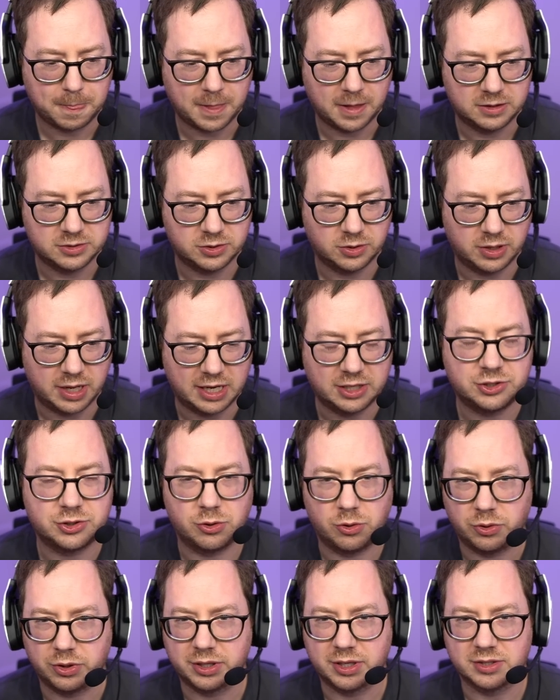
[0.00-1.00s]
So
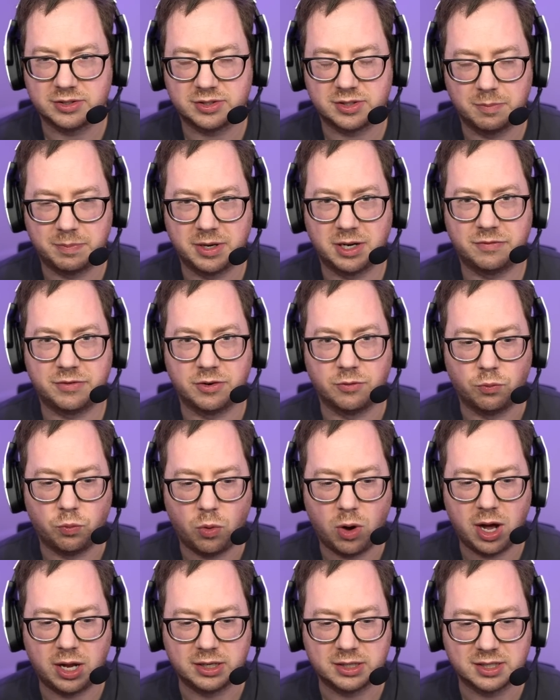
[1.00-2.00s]
Angela only gets the benefit of
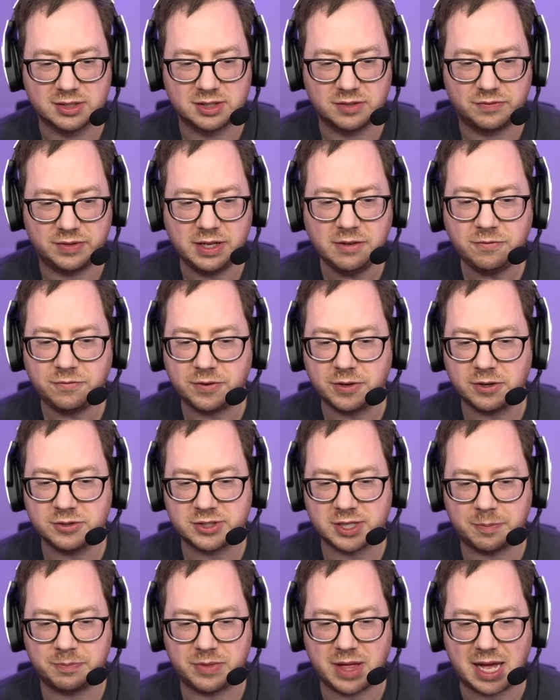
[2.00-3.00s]
one because if he
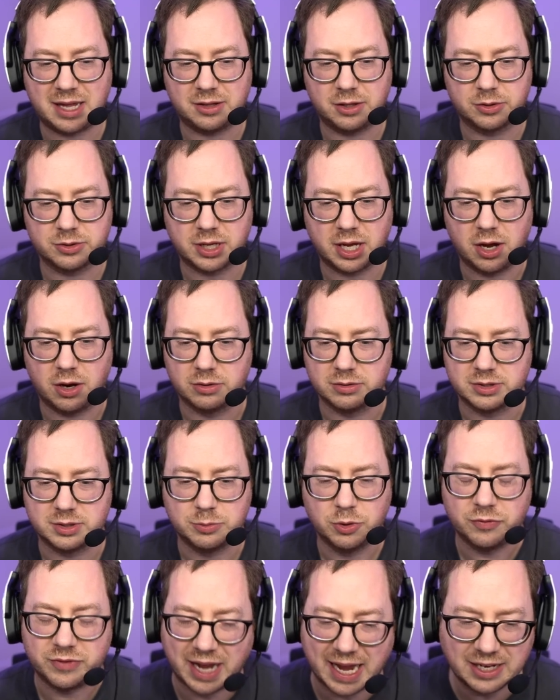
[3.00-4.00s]
fills up that location, oh, you
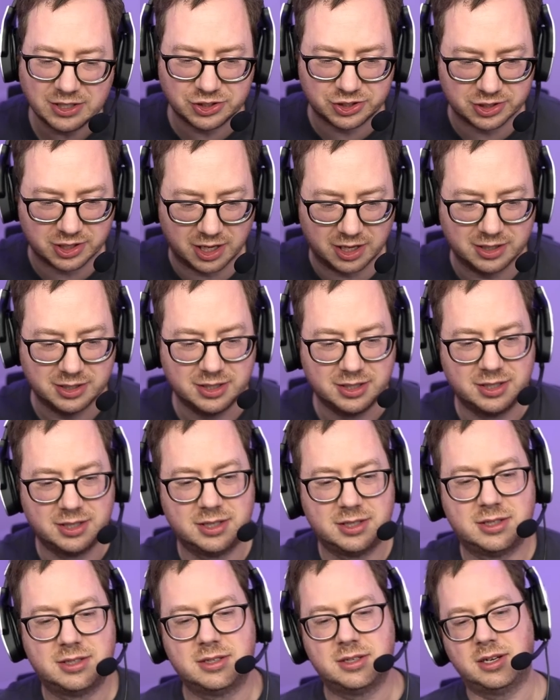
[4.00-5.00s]
moved Angela.
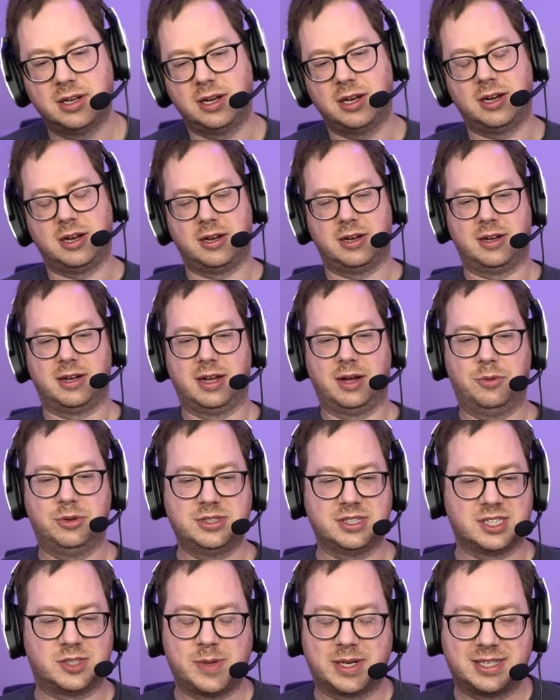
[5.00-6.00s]
Ugh, ah, I
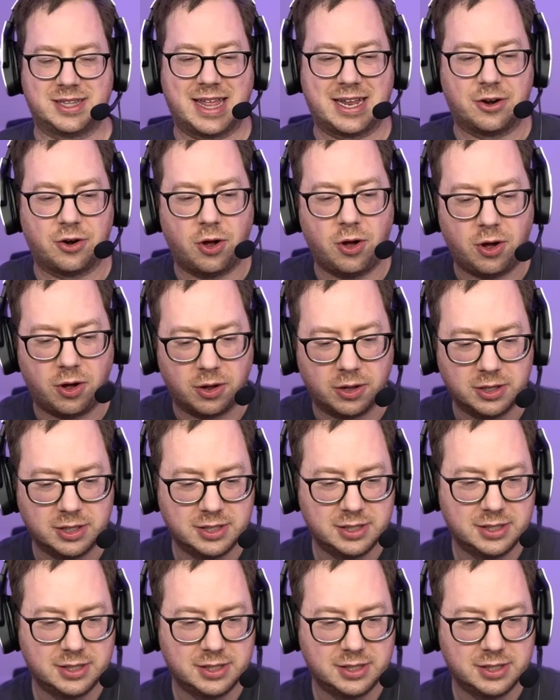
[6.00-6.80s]
wasn't expecting that at all.